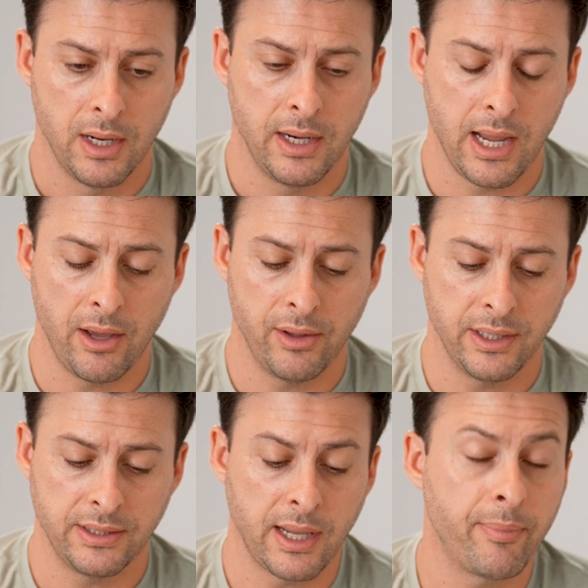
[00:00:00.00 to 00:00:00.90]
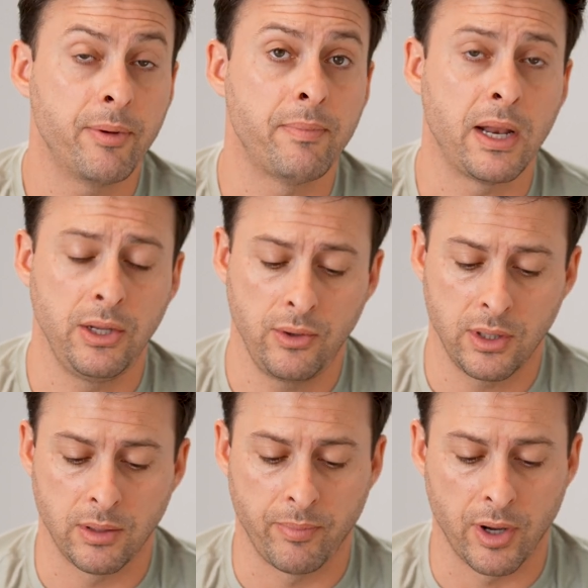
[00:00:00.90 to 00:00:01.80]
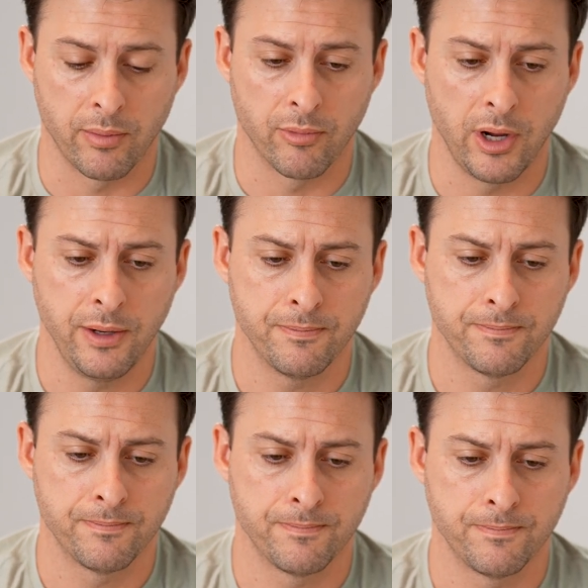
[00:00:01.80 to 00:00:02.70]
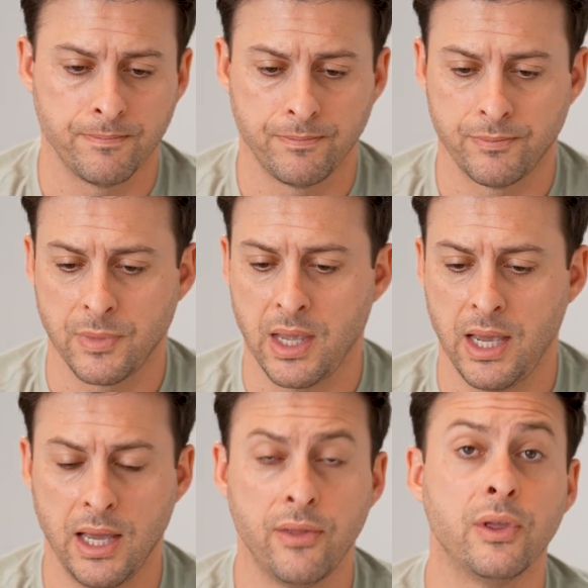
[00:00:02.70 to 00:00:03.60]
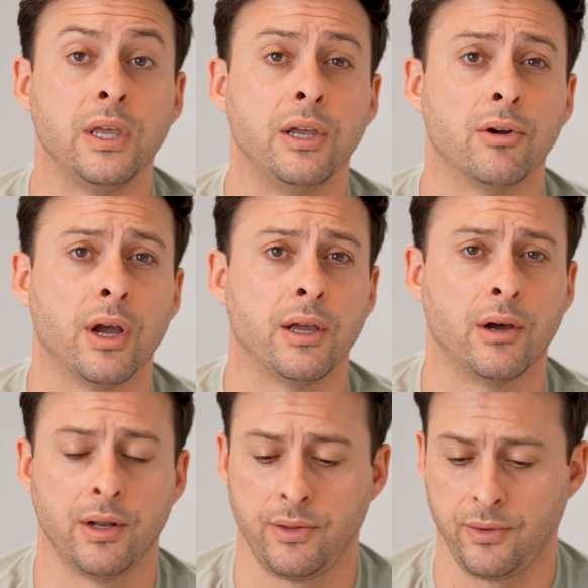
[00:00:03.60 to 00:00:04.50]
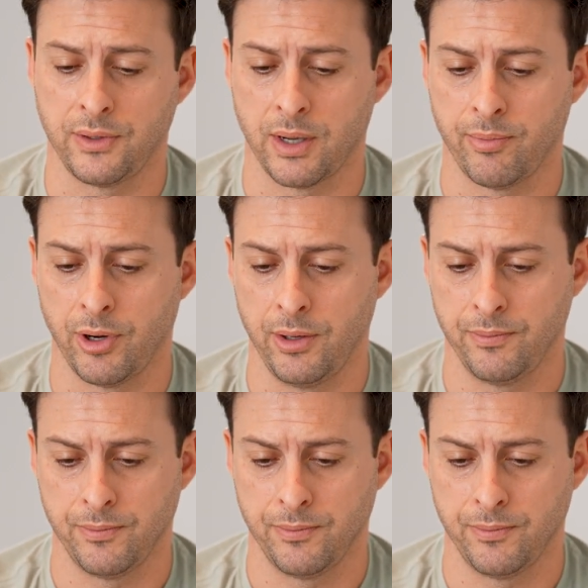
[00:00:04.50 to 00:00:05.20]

Now let's tap on menu at the bottom right and the gear icon at the top right.